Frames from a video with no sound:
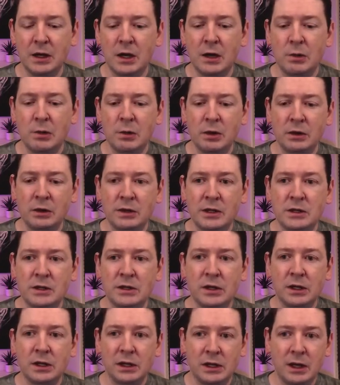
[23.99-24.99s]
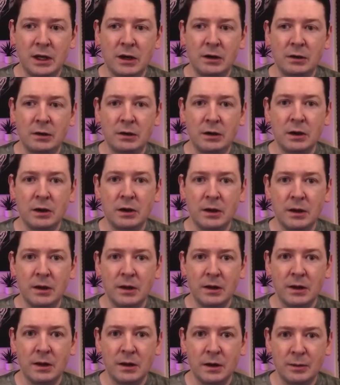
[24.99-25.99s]
we'll need to clone
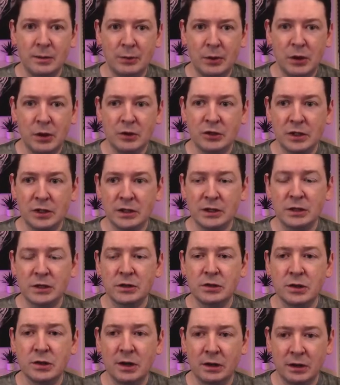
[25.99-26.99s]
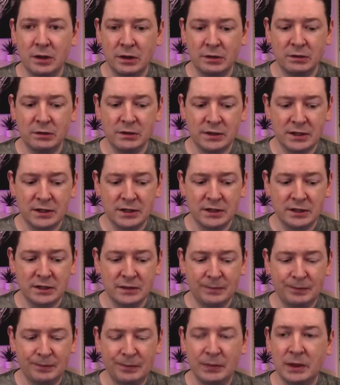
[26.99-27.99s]
the project to our local system.